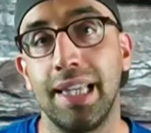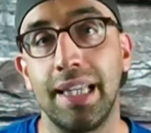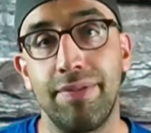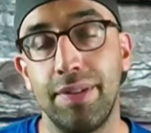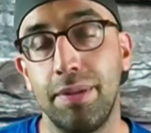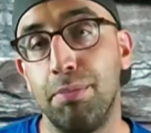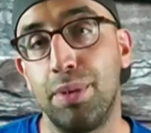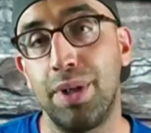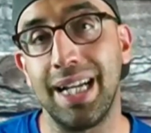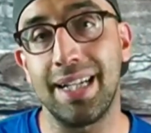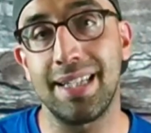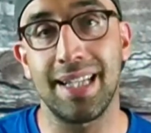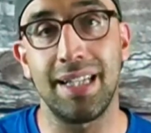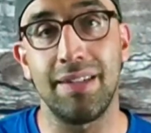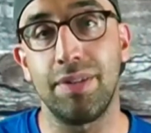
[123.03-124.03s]
and if it
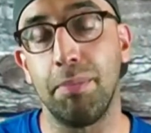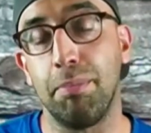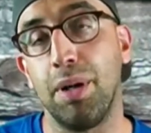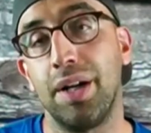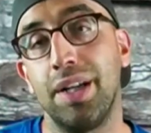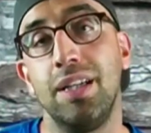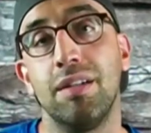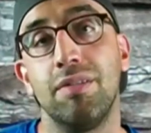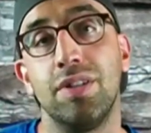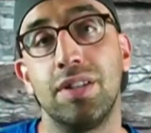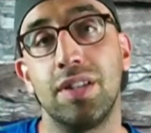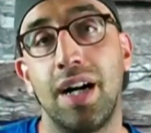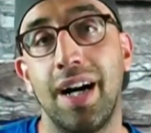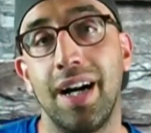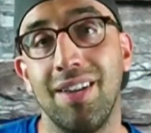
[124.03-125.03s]
breaks, and if the body of the
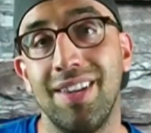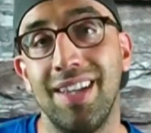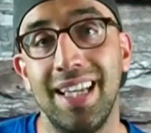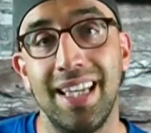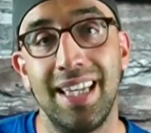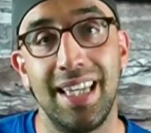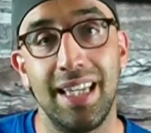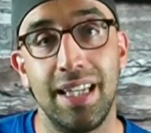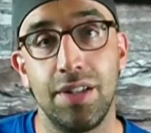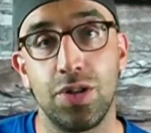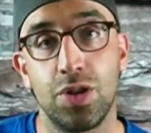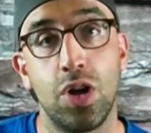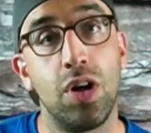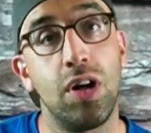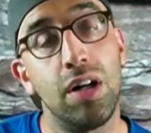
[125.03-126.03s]
tile is
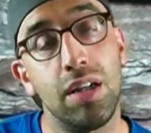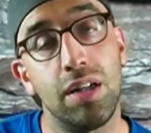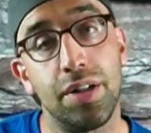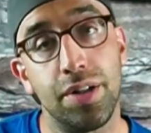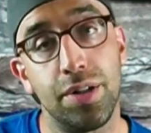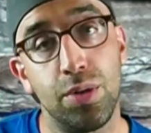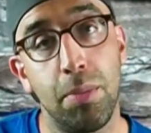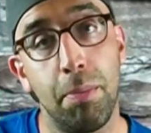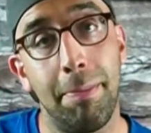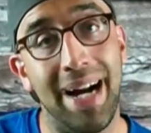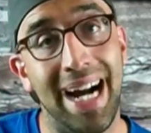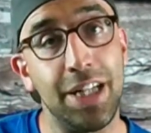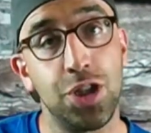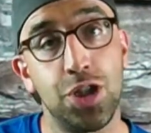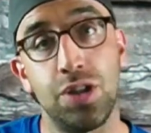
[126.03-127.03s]
colored to
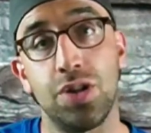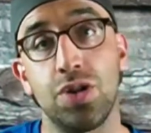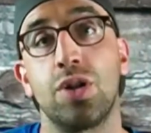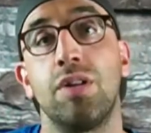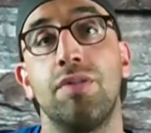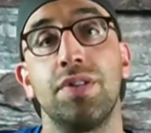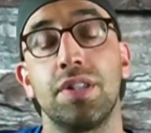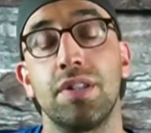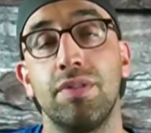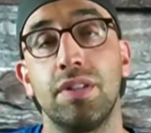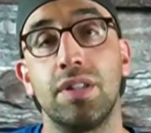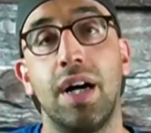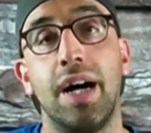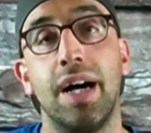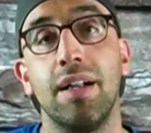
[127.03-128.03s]
match the surface of the
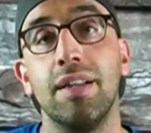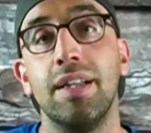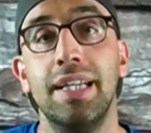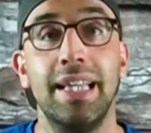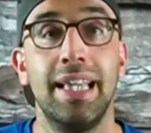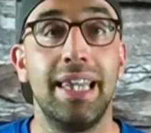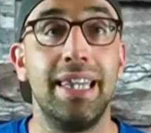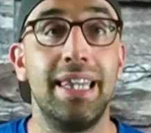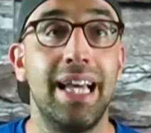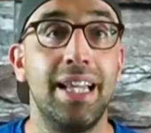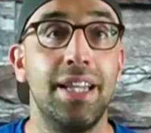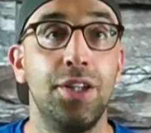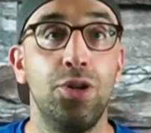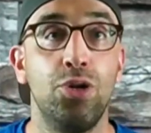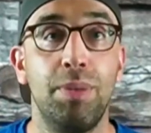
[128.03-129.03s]
tile,
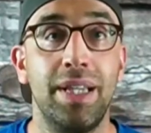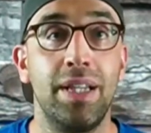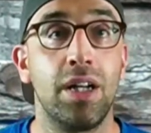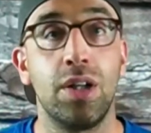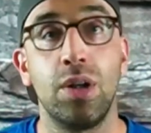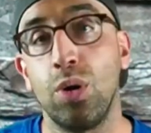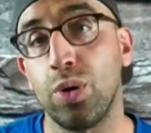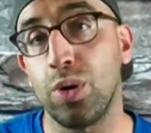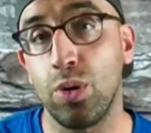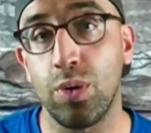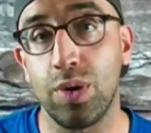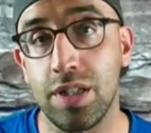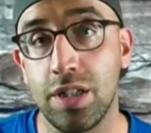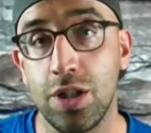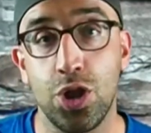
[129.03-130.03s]
then you may not
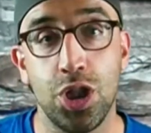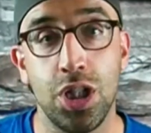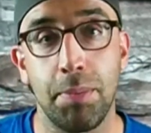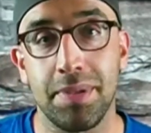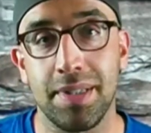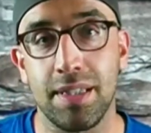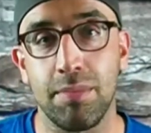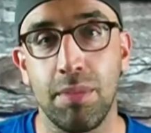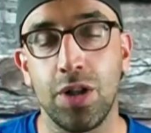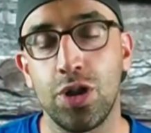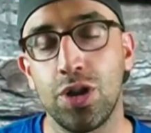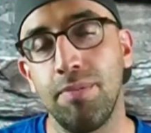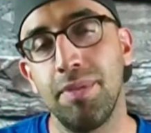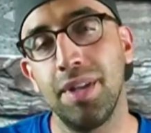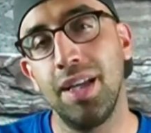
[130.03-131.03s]
notice the chips as
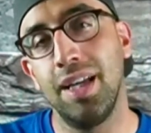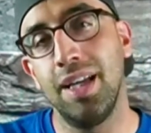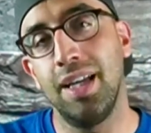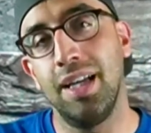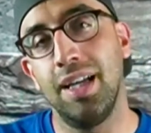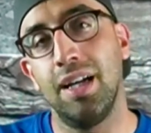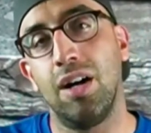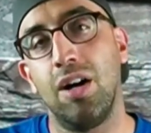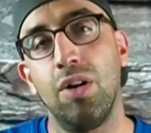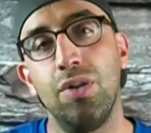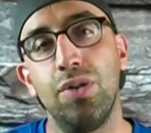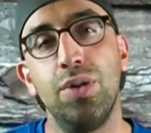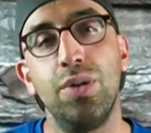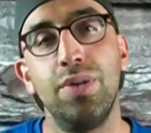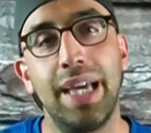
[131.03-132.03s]
much.
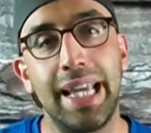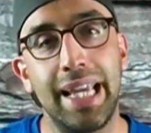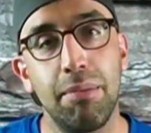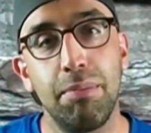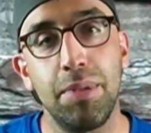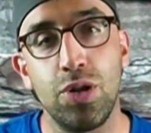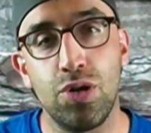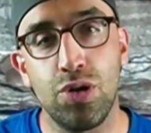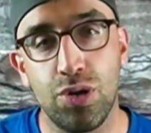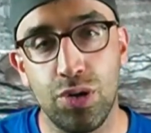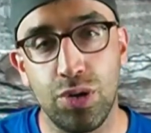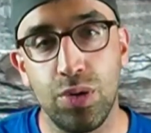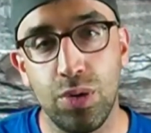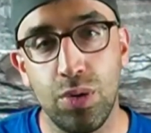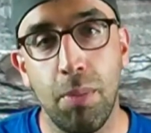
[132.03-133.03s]
Although that can be
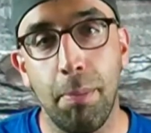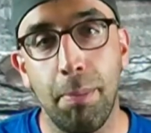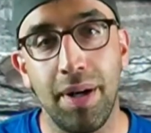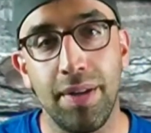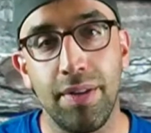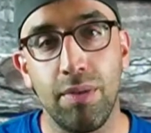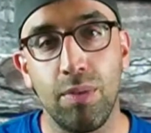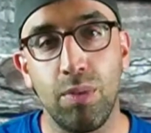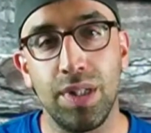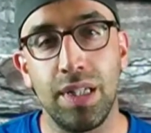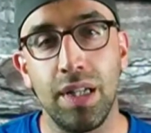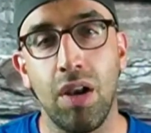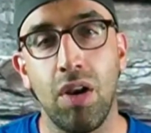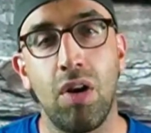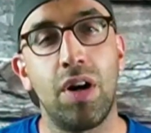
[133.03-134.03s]
true, but with the
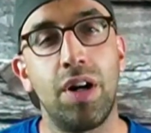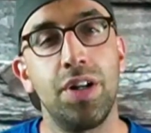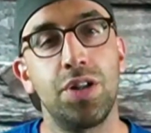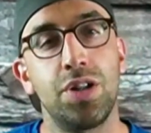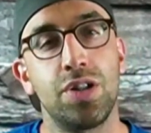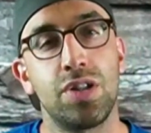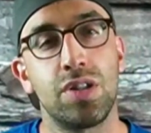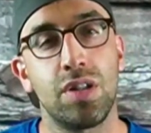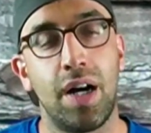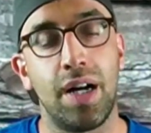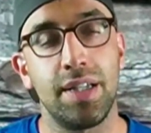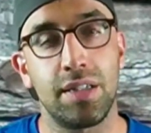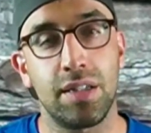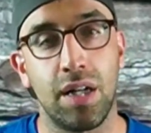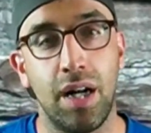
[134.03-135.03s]
large
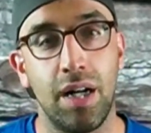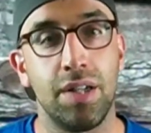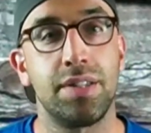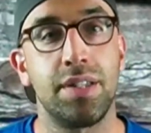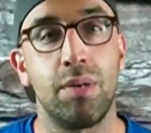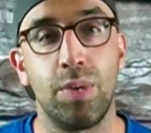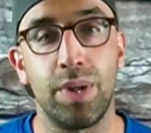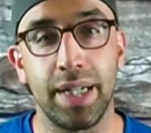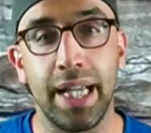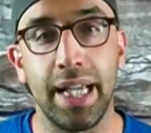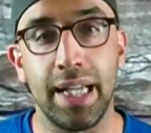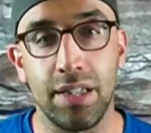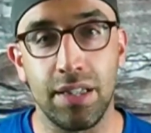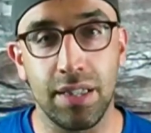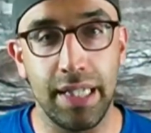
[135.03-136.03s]
size tiles that we're
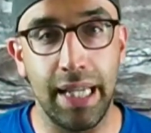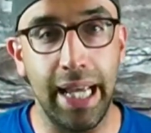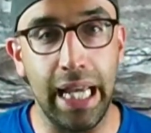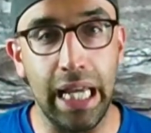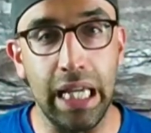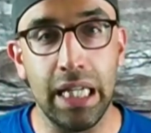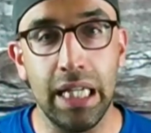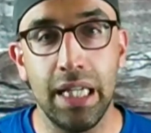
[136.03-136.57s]
getting today,